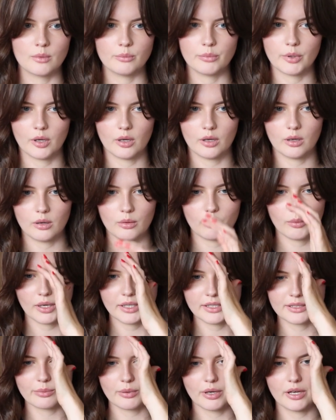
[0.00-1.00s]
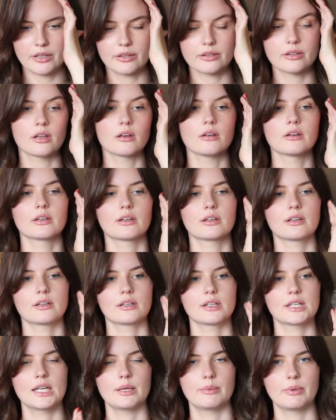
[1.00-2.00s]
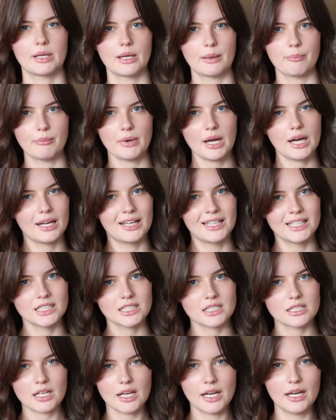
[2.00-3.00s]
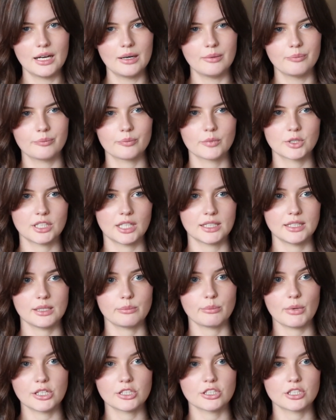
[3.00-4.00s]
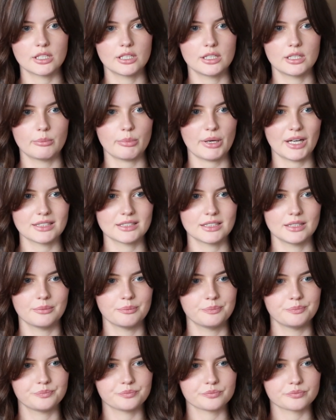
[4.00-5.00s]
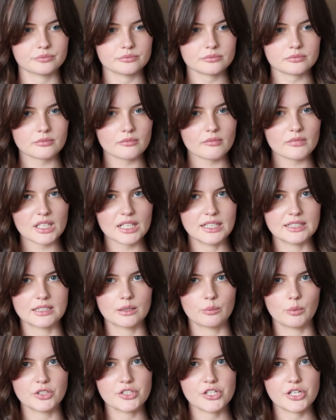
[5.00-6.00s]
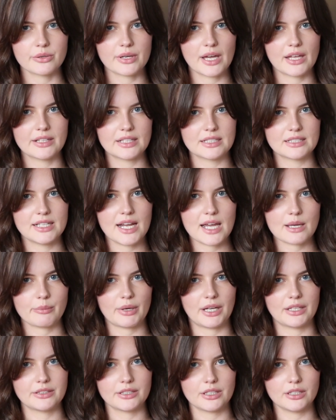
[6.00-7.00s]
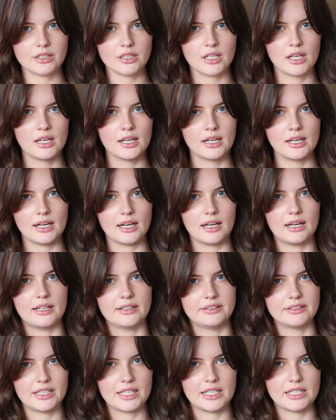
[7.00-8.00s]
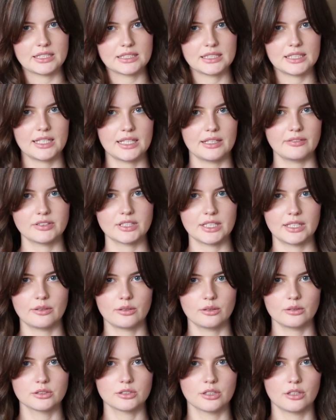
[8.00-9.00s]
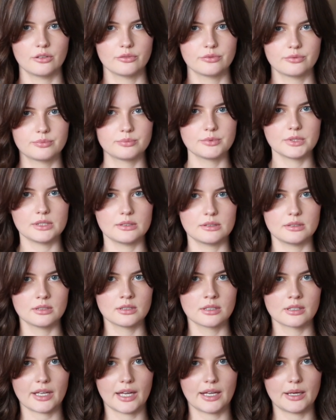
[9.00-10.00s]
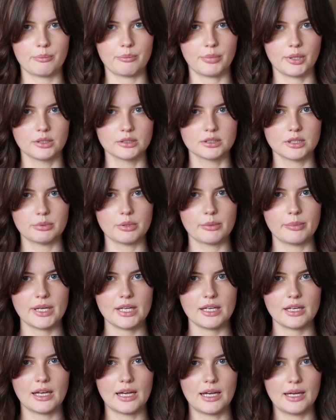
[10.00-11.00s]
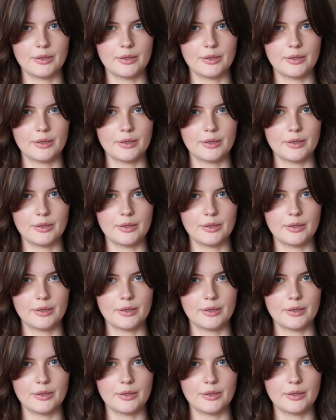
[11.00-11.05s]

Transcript: But what is worth keeping in mind, which I did mention in the pattern, is that once you get this neckband on and the sleeves, it all sort of kind of pulls up a bit.